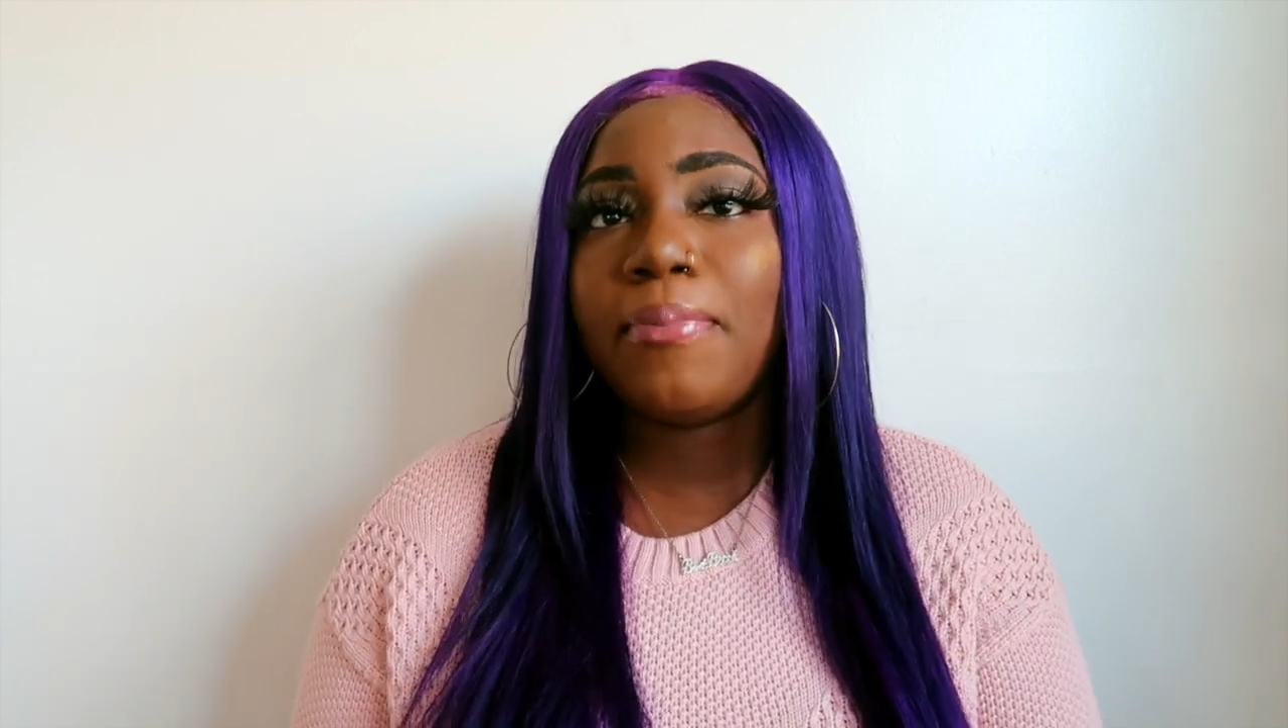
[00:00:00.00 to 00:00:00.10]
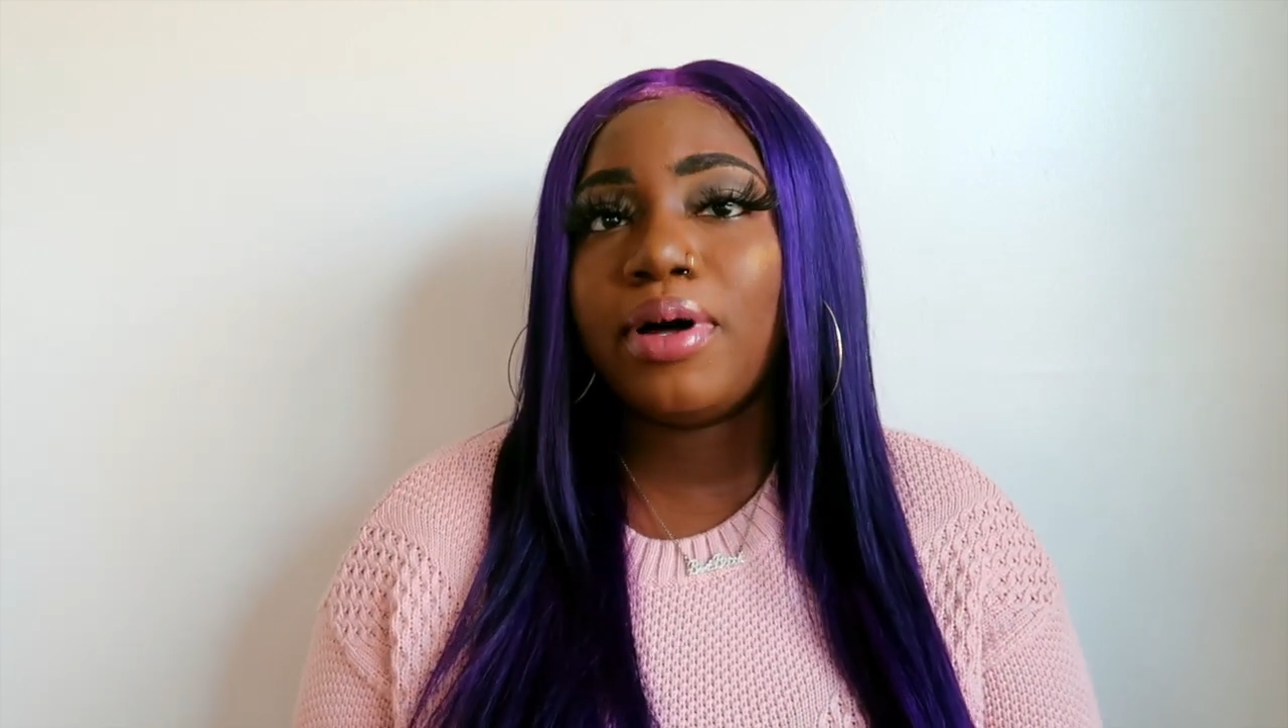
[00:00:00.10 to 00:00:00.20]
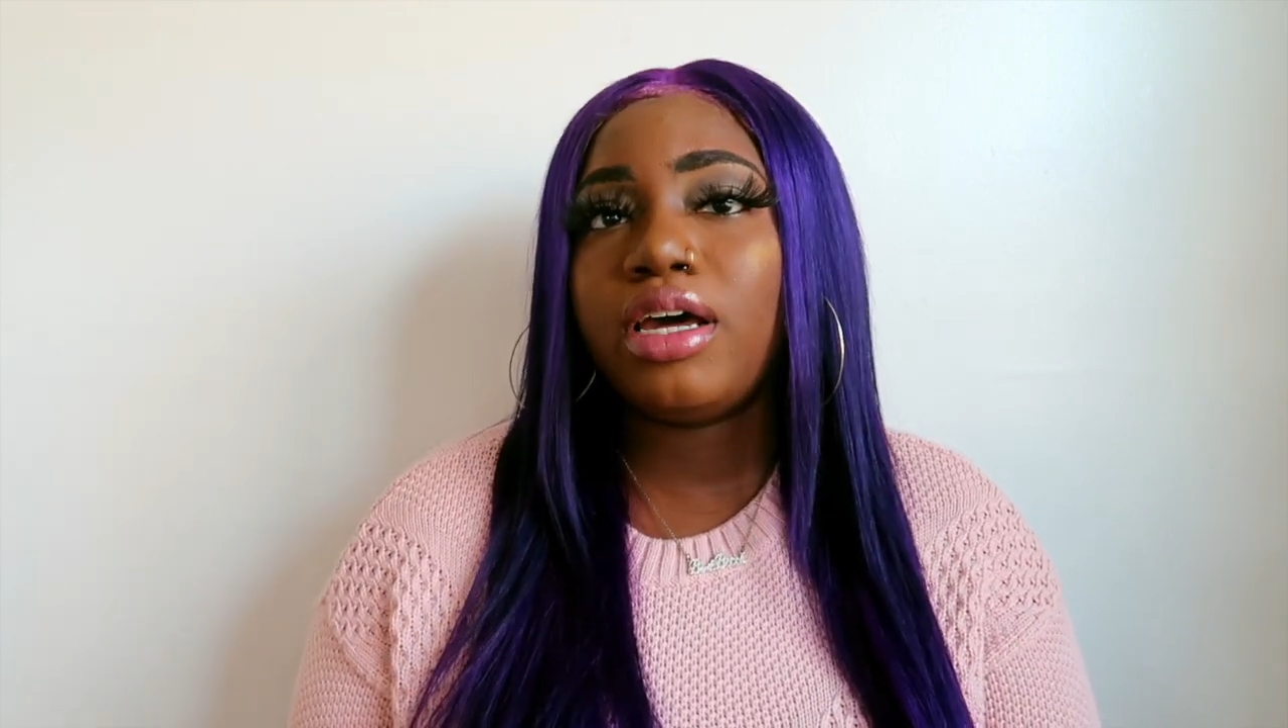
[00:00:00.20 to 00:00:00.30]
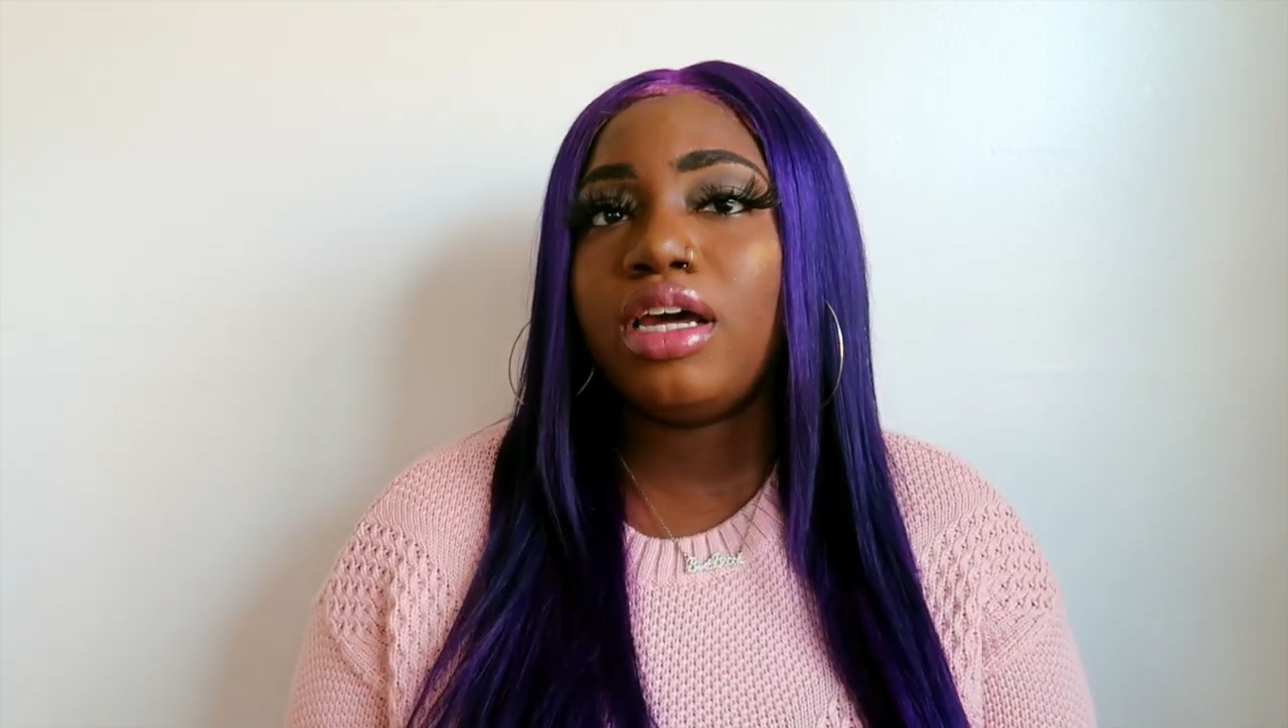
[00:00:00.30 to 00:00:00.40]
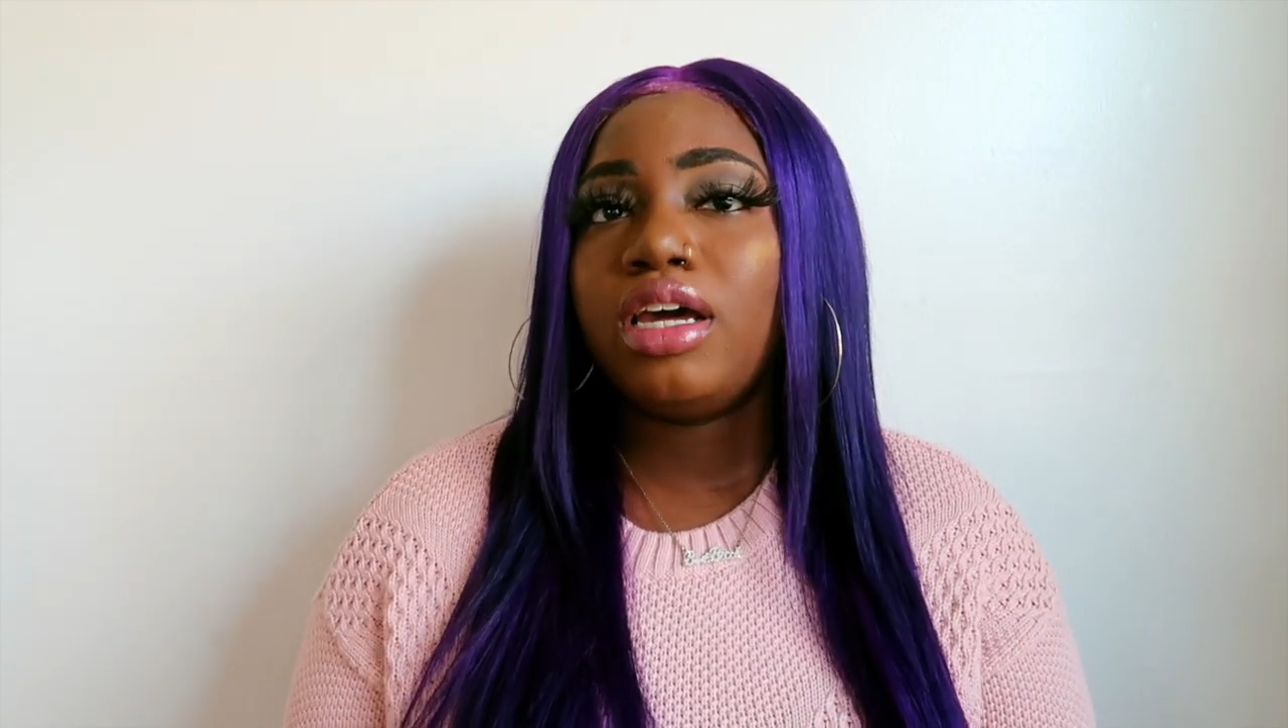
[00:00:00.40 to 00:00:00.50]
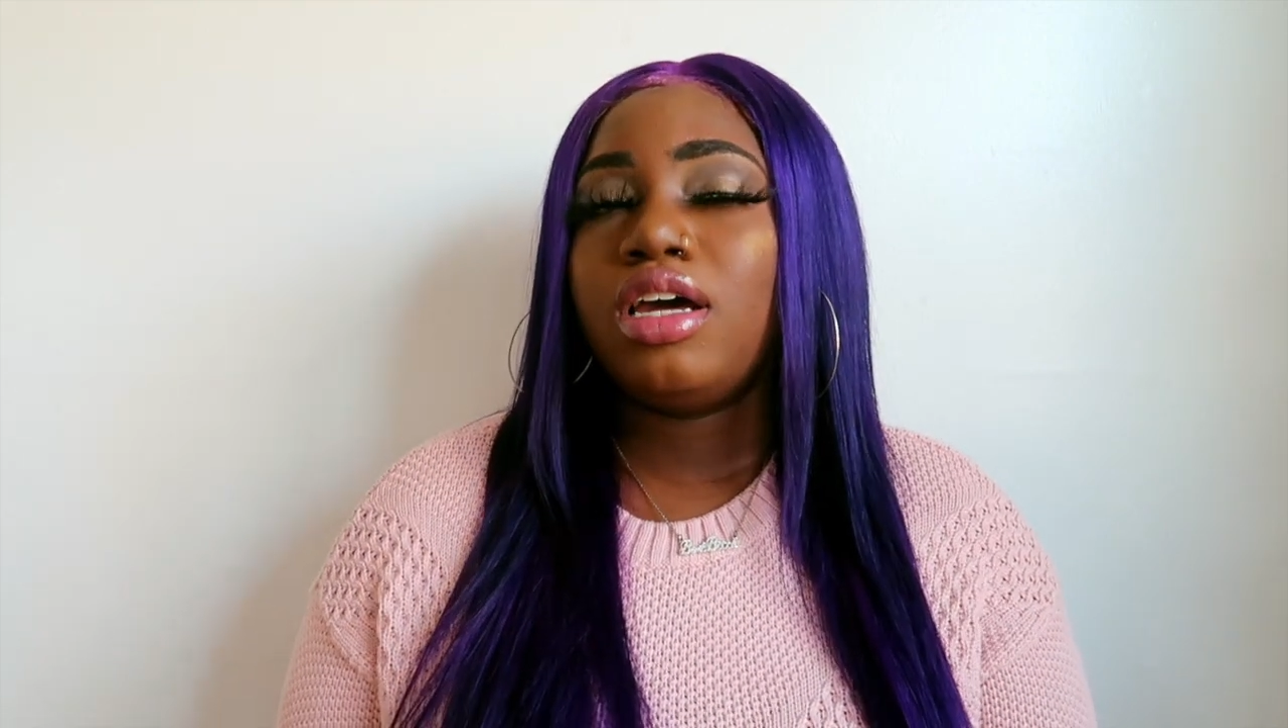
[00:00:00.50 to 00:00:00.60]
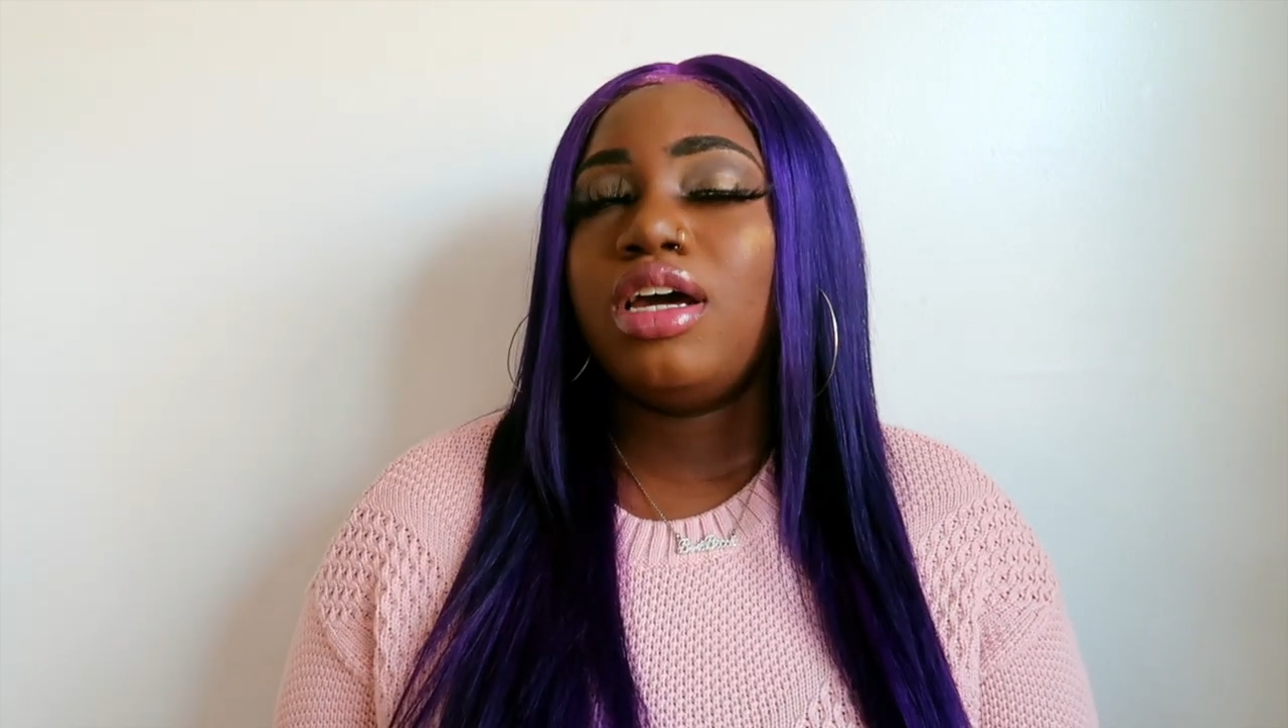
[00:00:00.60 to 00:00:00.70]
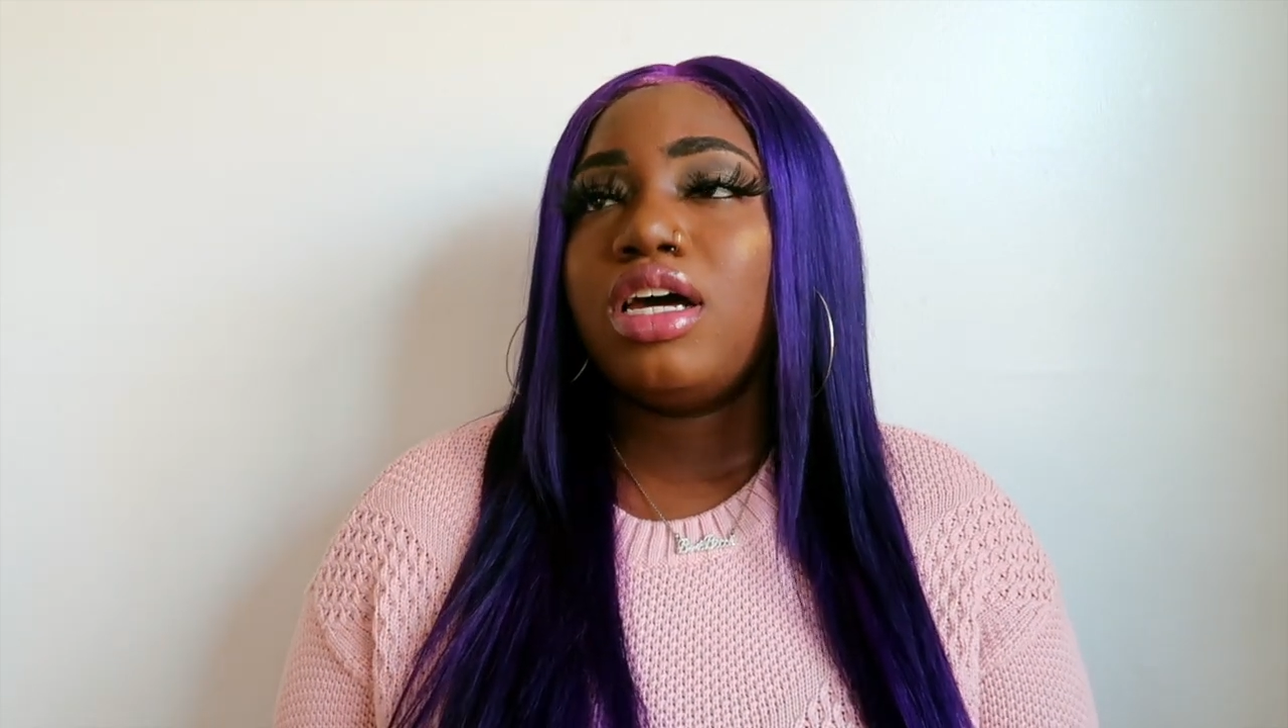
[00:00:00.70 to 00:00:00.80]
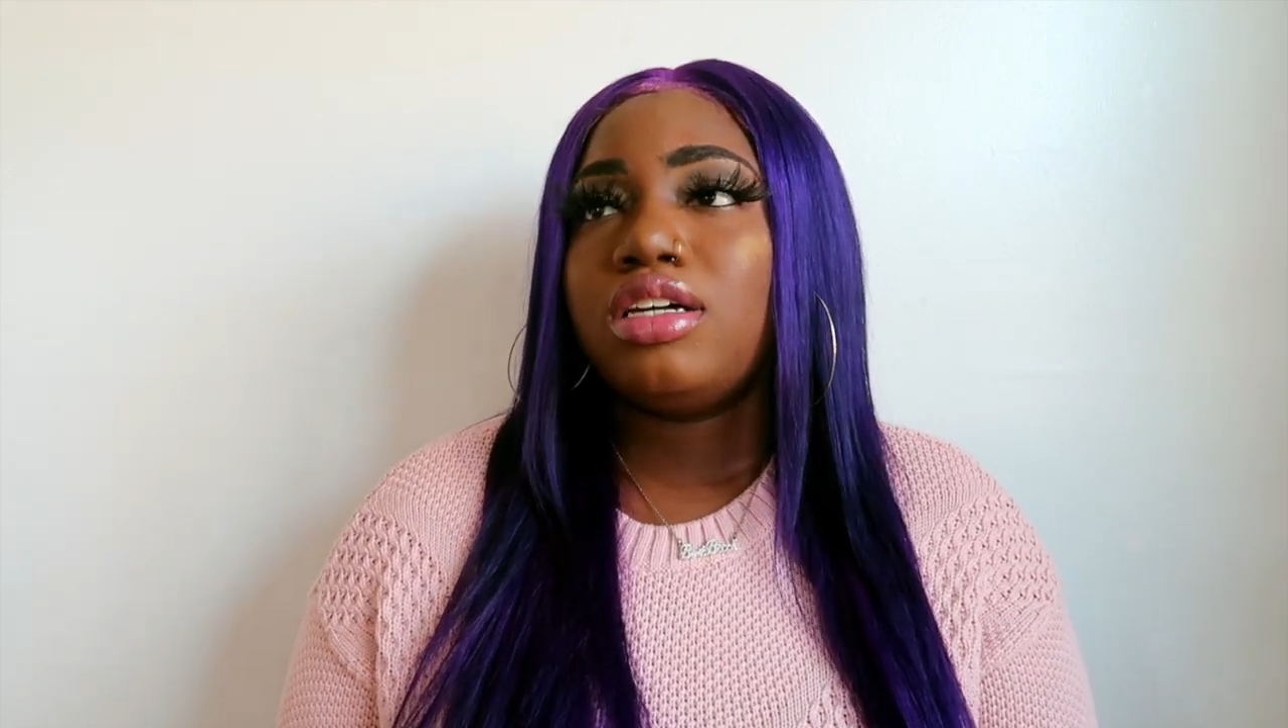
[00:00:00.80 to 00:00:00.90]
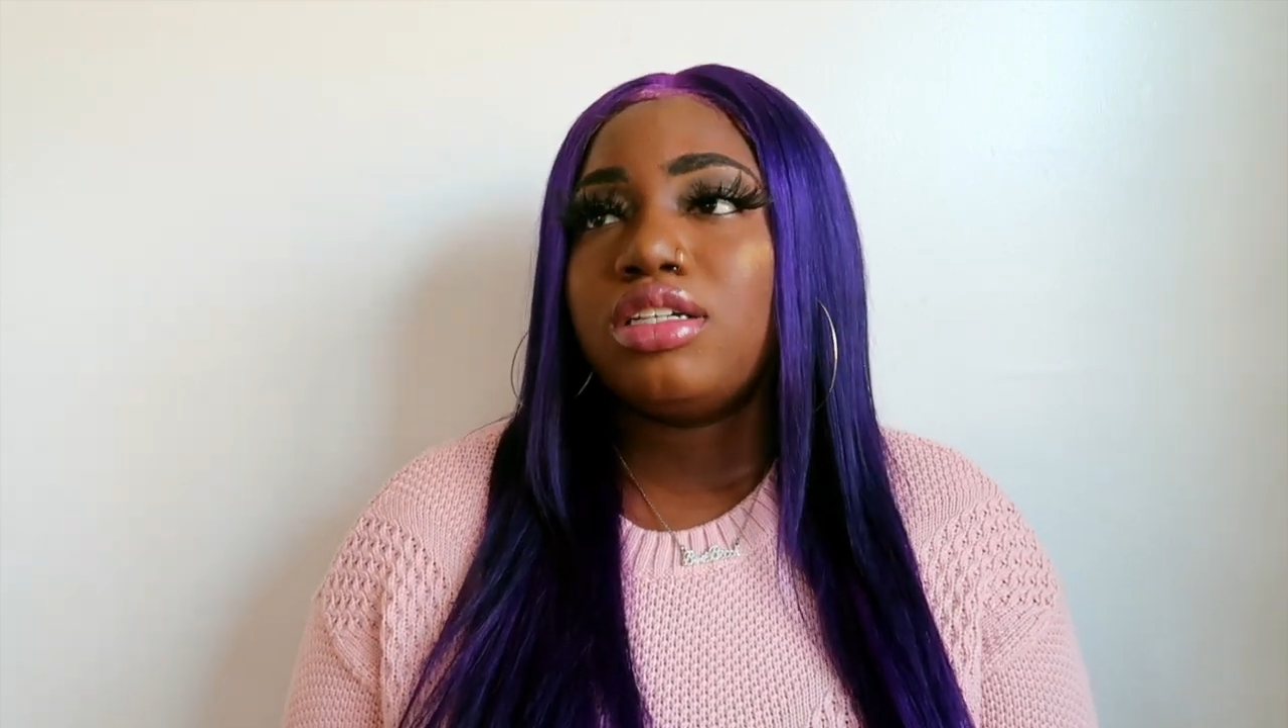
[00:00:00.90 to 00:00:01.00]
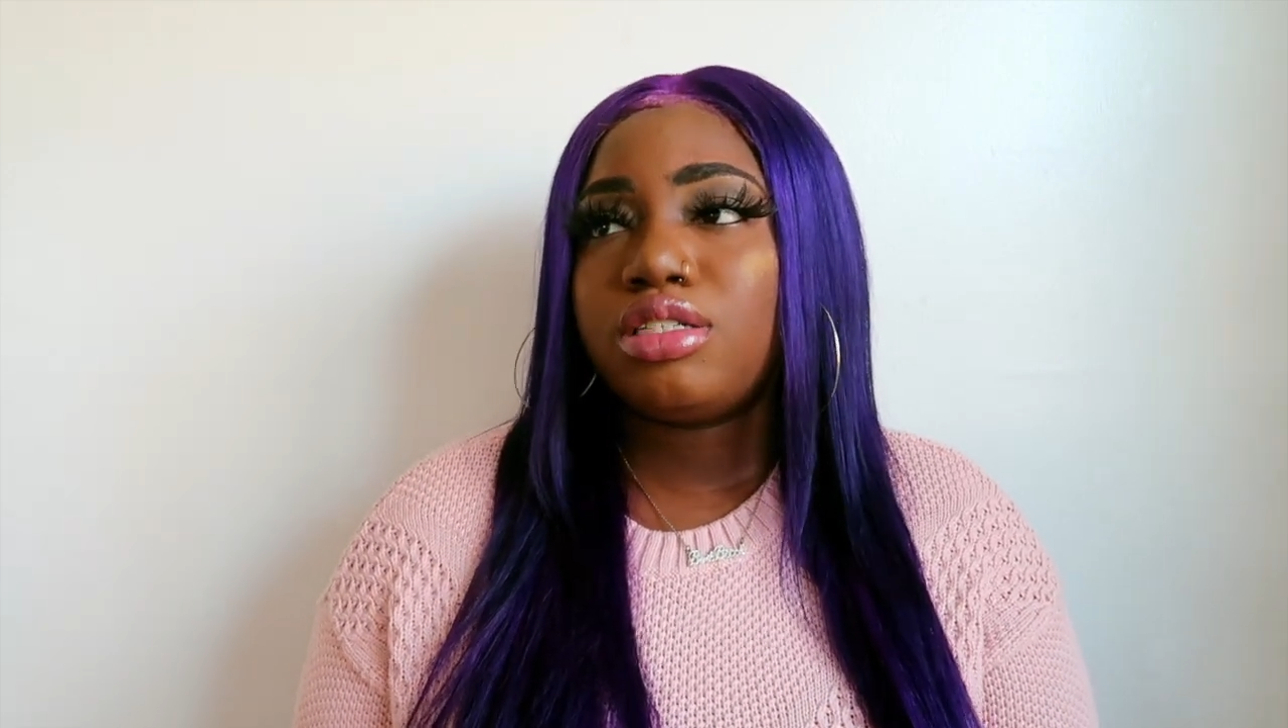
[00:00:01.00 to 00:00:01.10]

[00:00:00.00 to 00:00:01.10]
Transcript: But